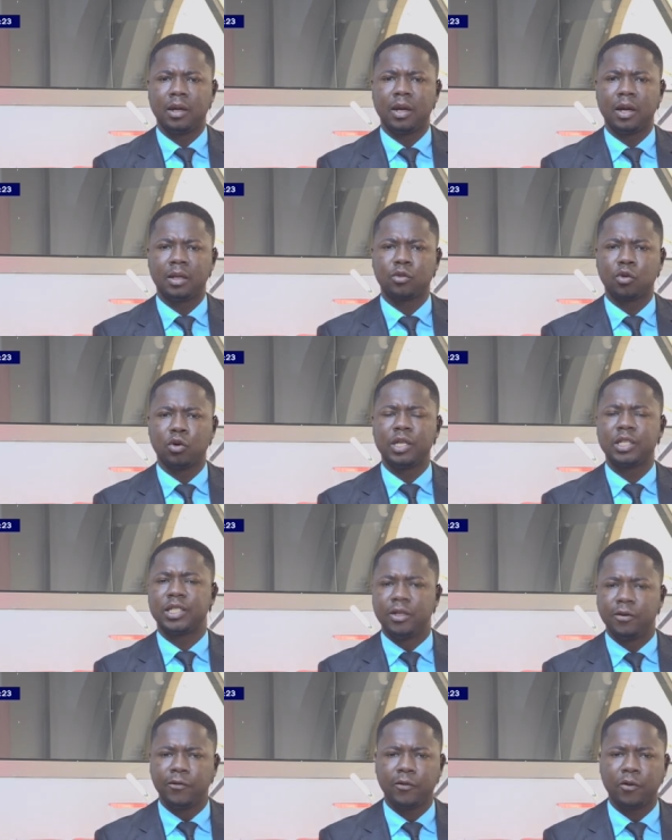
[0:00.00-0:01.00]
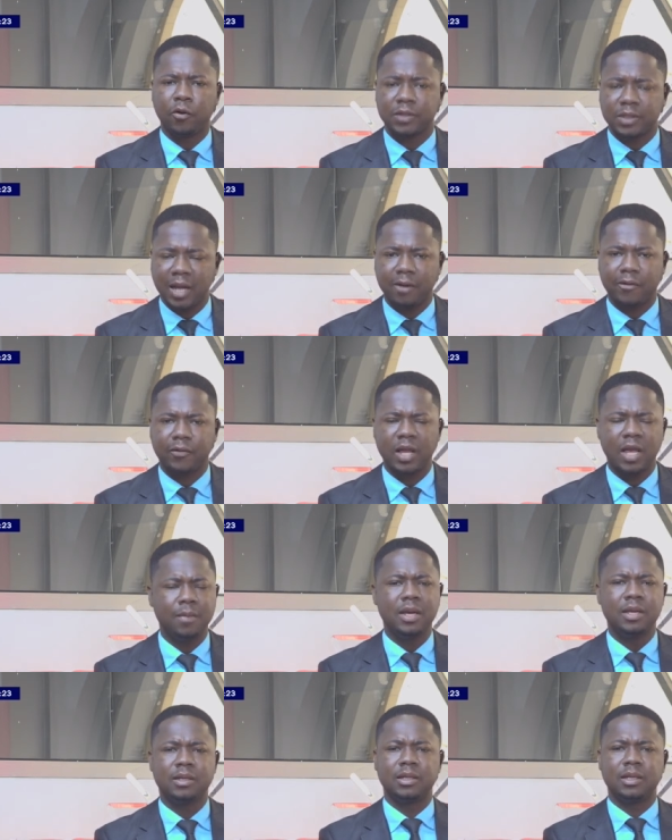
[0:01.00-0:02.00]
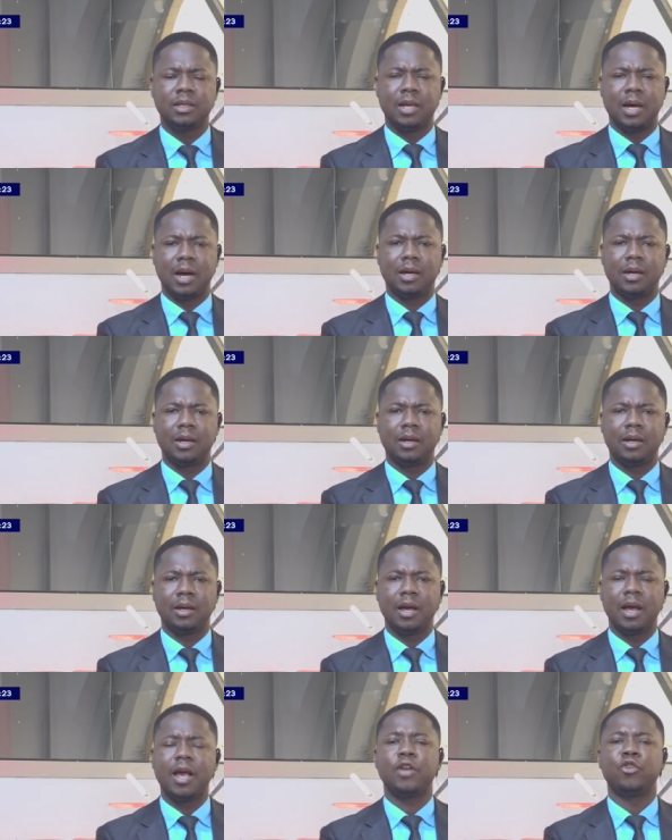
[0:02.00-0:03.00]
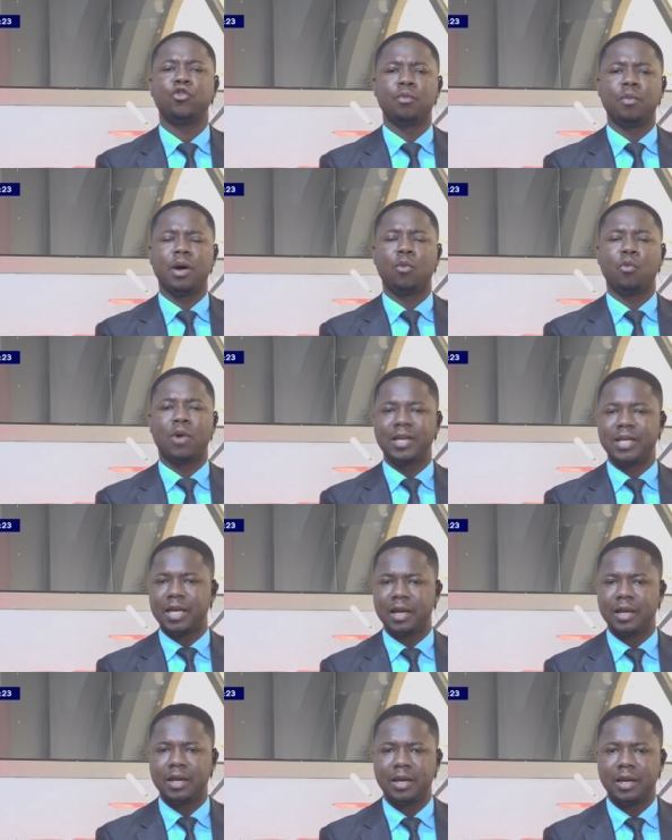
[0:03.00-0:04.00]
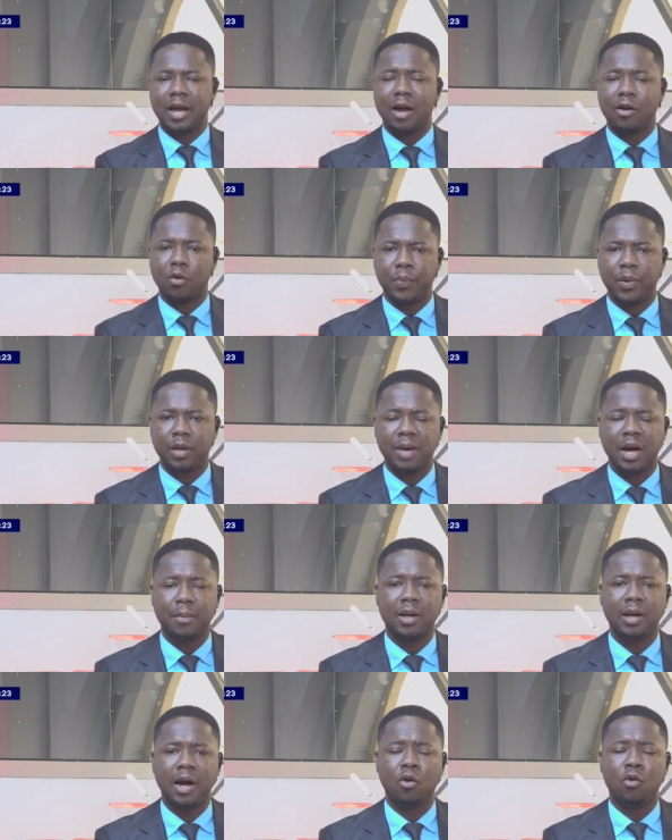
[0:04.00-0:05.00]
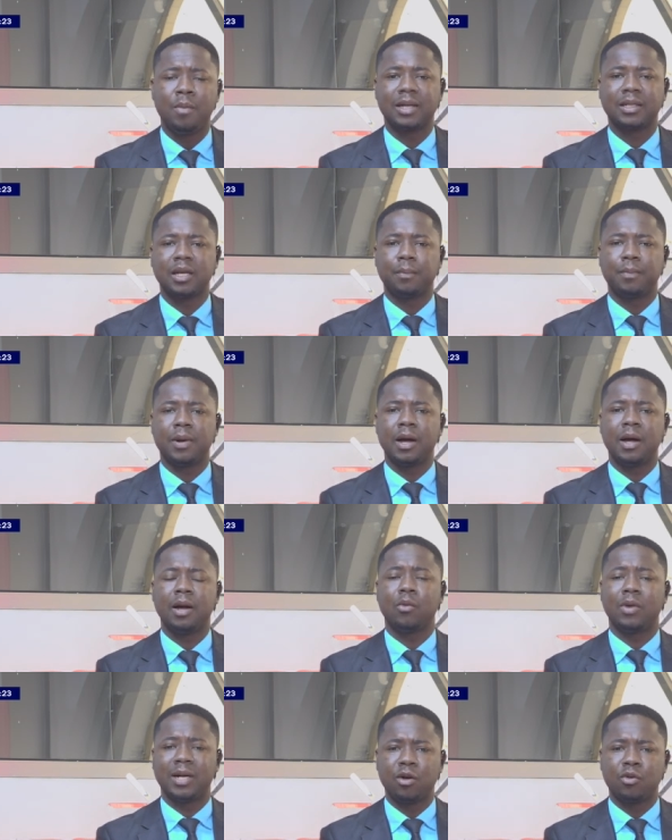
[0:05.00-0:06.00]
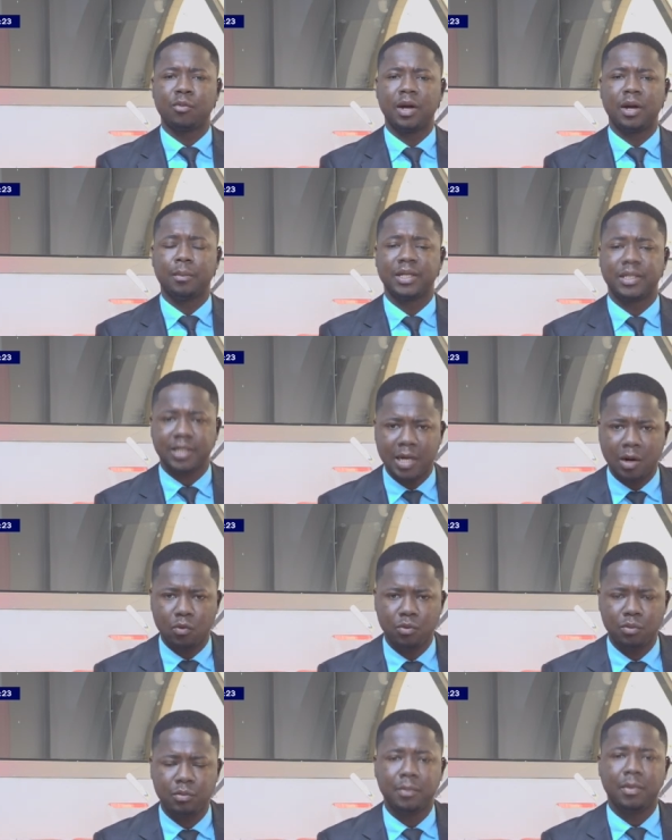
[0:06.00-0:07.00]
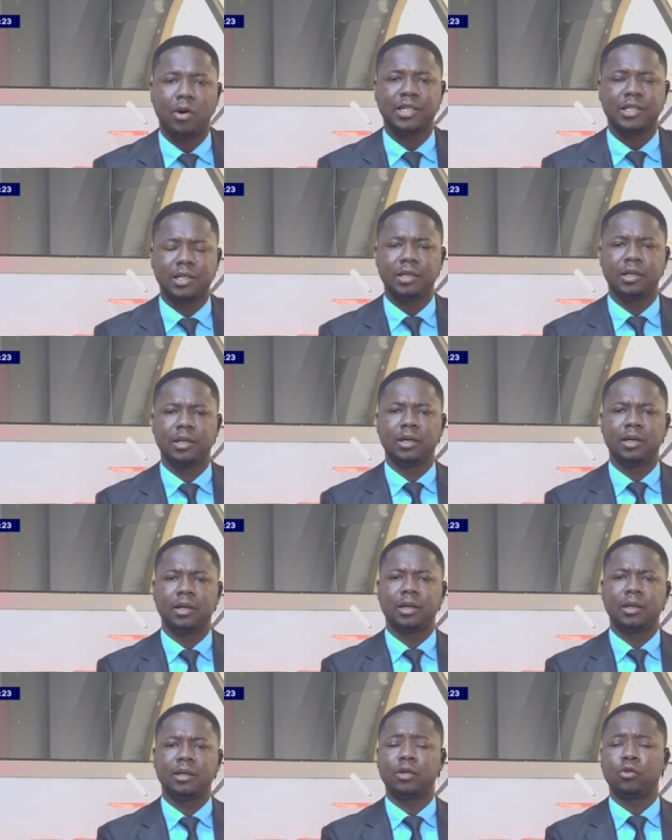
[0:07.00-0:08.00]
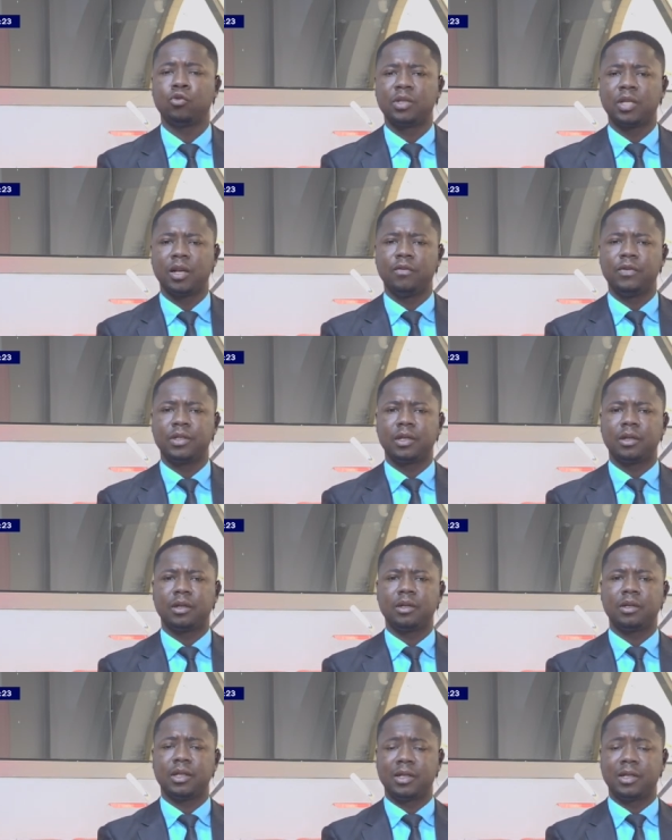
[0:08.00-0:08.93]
so a chief of staff. ABC that, a Juma, Waye, Anope Mame, Aoba Tampa, Wadaruma, Machiao, Mawachi. Na two television, the